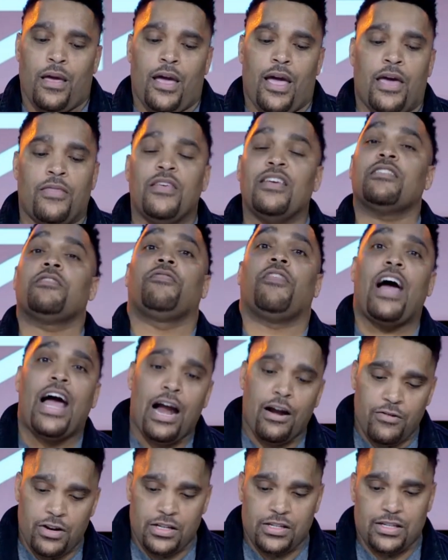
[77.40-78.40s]
and this
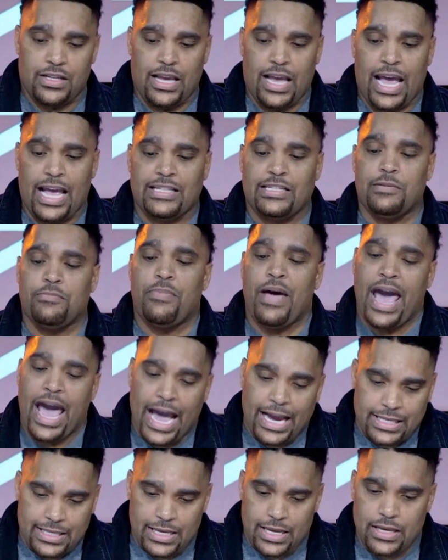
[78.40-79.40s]
virus has
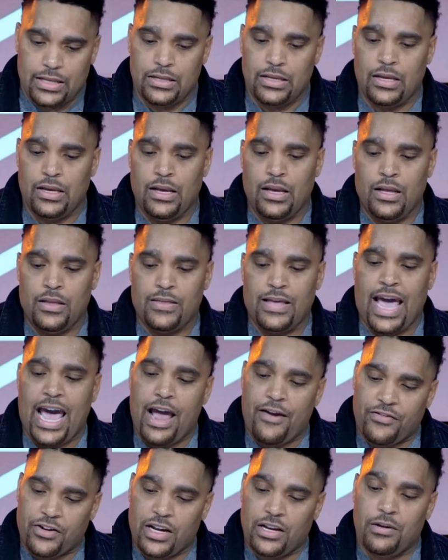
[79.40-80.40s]
impacted the
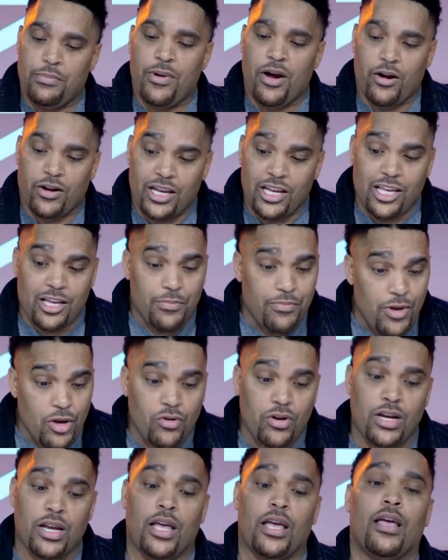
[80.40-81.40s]
African American
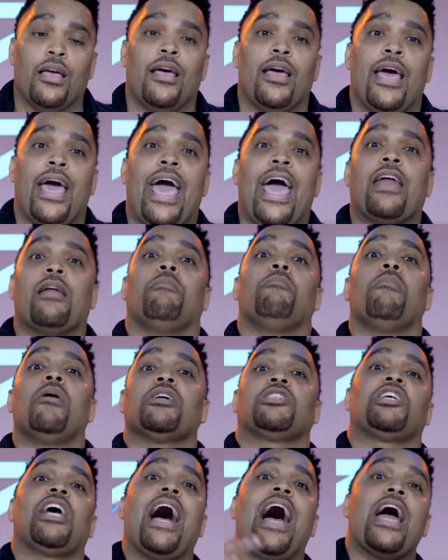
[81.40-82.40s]
community at a
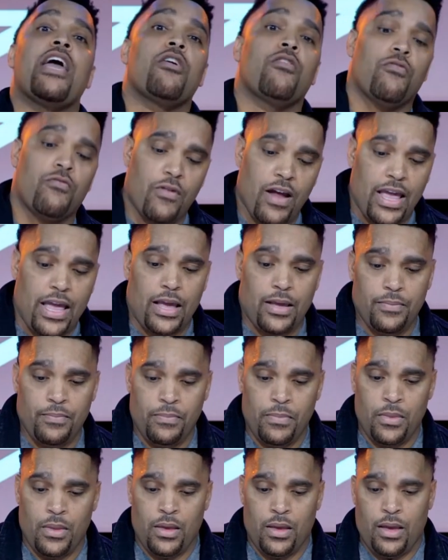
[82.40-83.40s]
much higher rate.
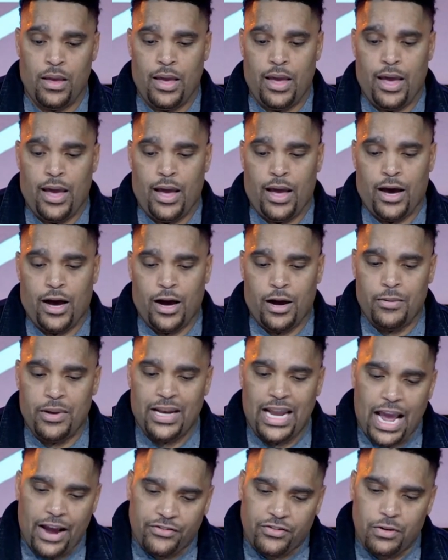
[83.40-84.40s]
Um,
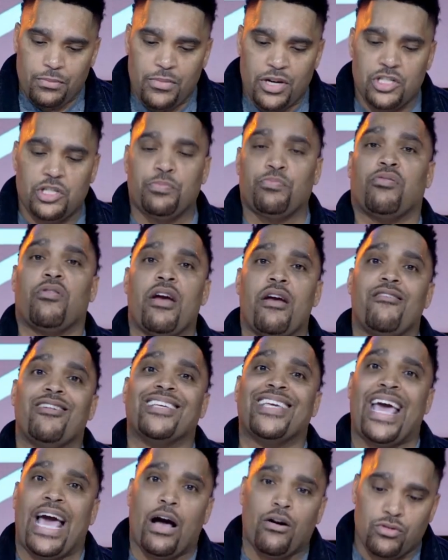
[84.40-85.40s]
and after much prayer and
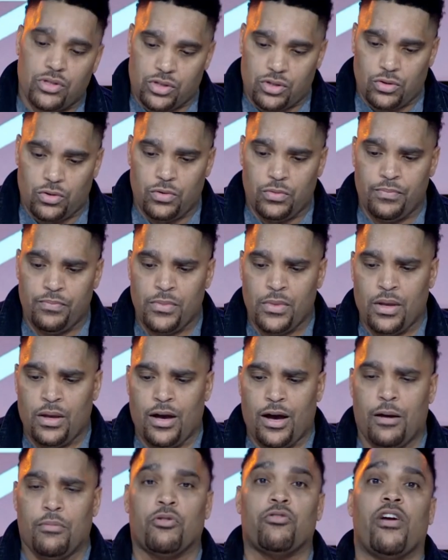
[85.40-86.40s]
counsel,
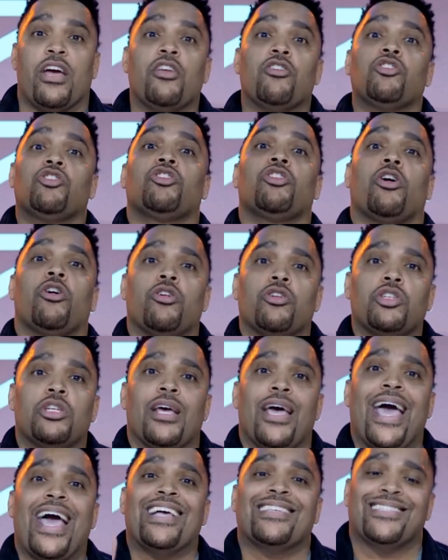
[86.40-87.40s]
um, Greater Church
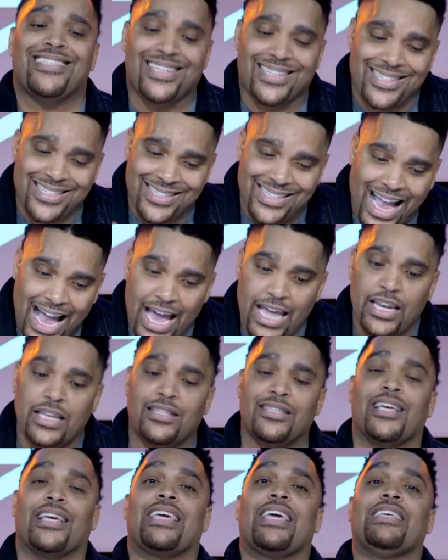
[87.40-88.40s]
has
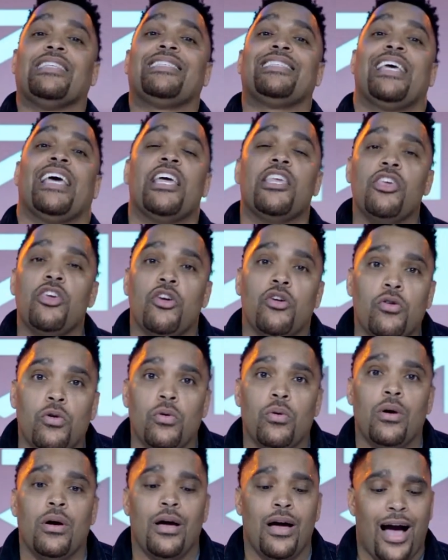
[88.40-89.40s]
decided to continue
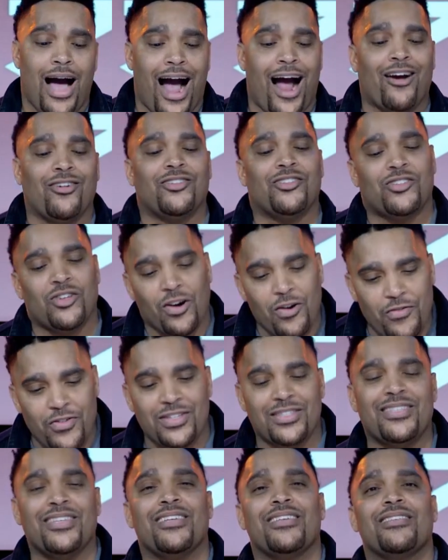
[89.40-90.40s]
our
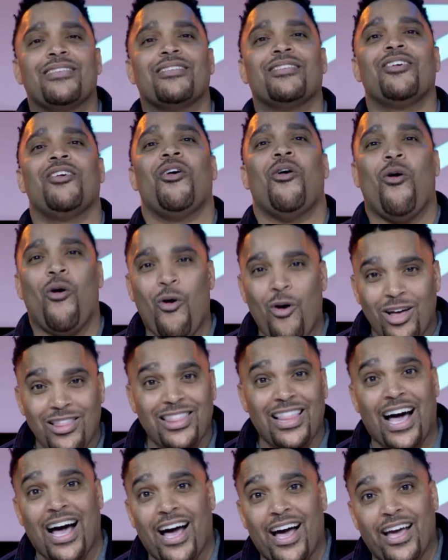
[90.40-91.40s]
services
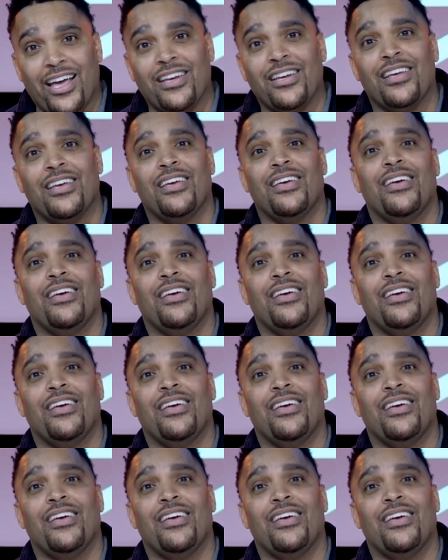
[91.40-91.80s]
online